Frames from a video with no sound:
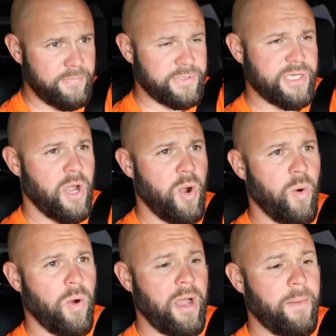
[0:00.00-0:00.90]

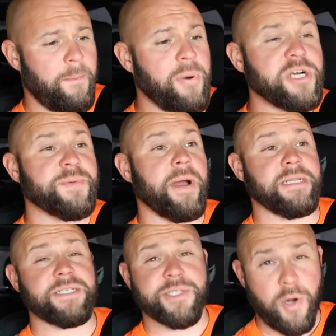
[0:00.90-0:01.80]
So push
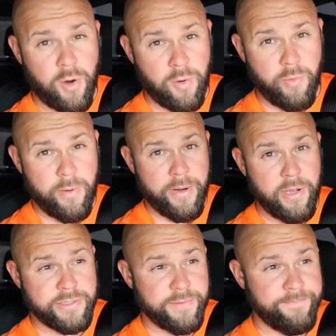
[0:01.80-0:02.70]
button start would have been
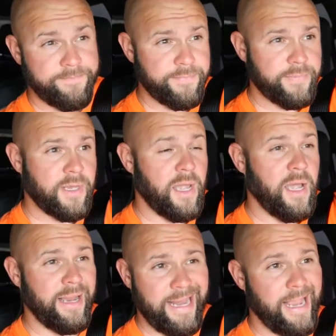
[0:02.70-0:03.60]
awesome.
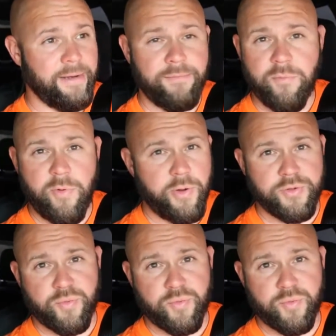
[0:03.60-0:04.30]
Again, one of those